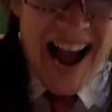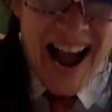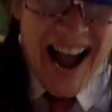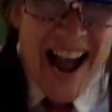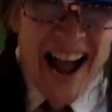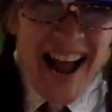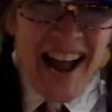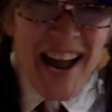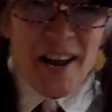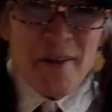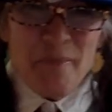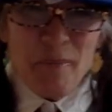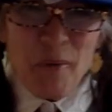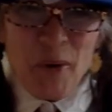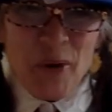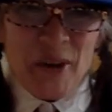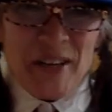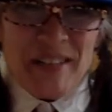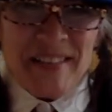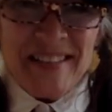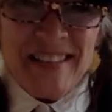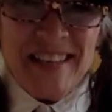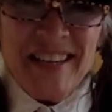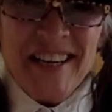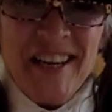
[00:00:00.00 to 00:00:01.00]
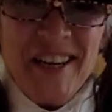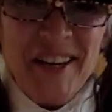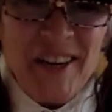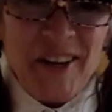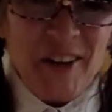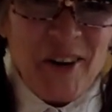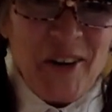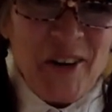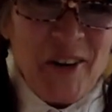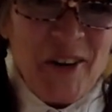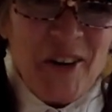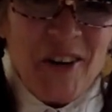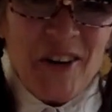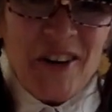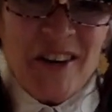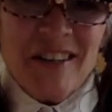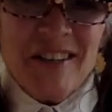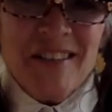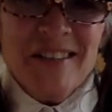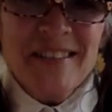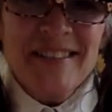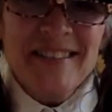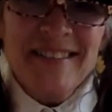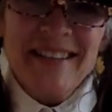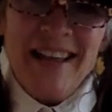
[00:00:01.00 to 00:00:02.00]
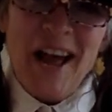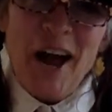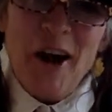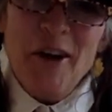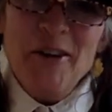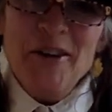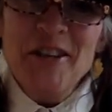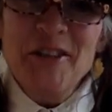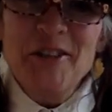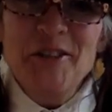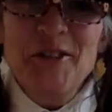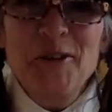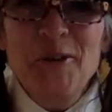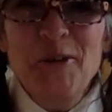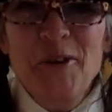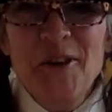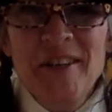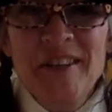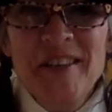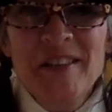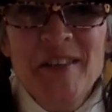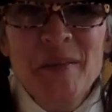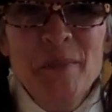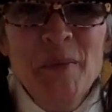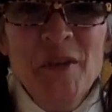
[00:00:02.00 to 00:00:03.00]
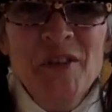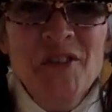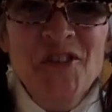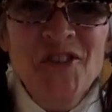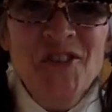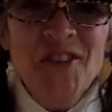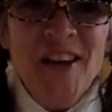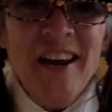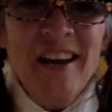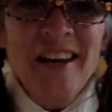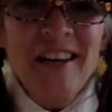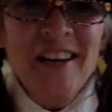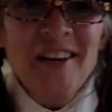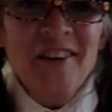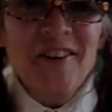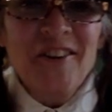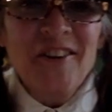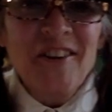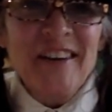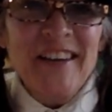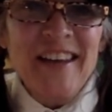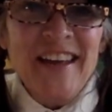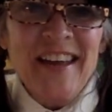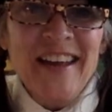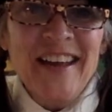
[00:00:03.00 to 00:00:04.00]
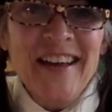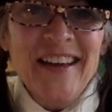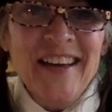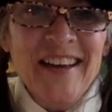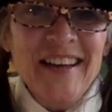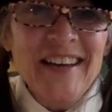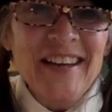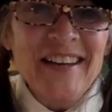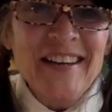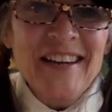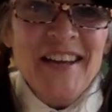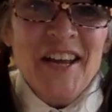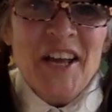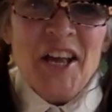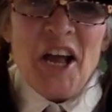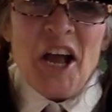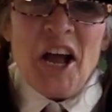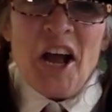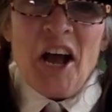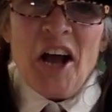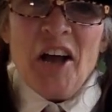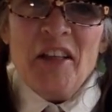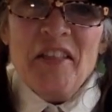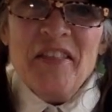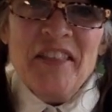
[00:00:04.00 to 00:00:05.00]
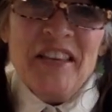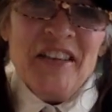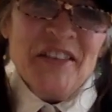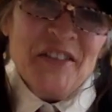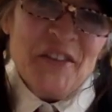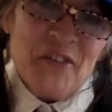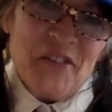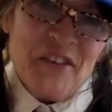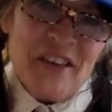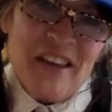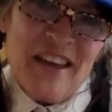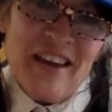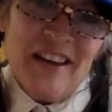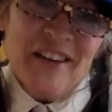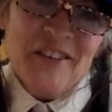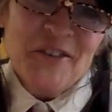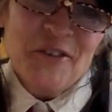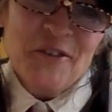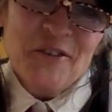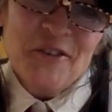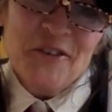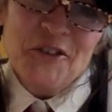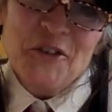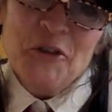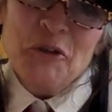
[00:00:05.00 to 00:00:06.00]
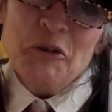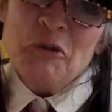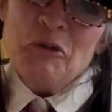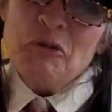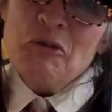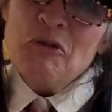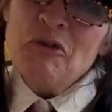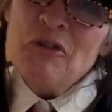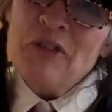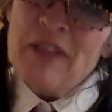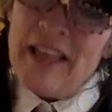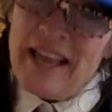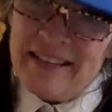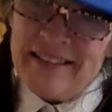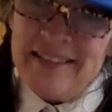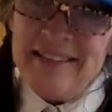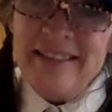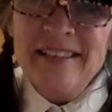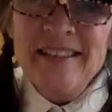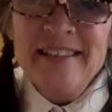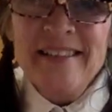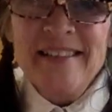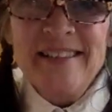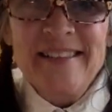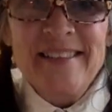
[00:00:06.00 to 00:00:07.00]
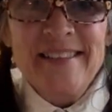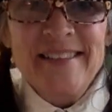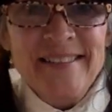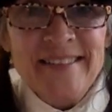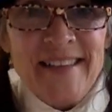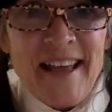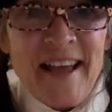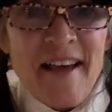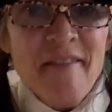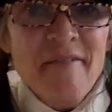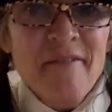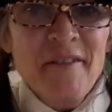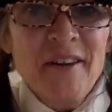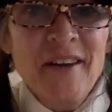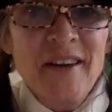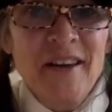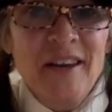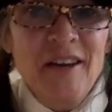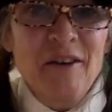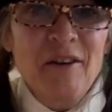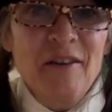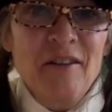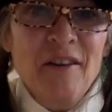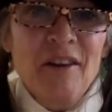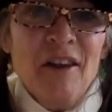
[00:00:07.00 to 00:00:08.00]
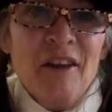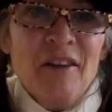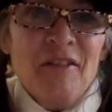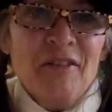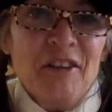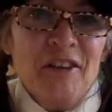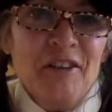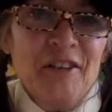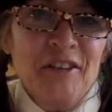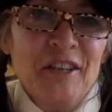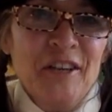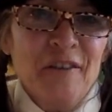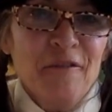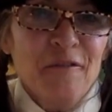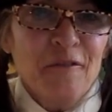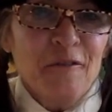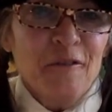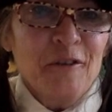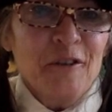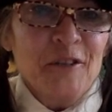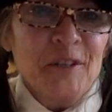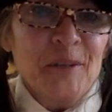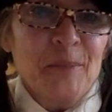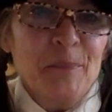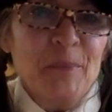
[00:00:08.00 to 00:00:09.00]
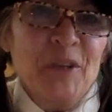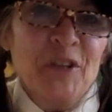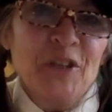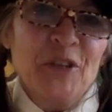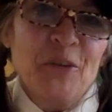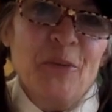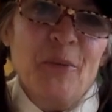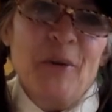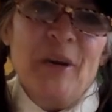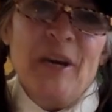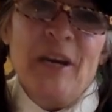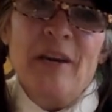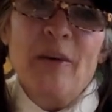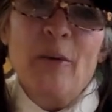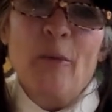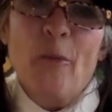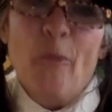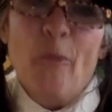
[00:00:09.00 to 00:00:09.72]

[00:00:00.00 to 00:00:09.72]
Hi, boys and girls. How you doing? This is Miss J here again. These are the answers to Lesson 7, the difference between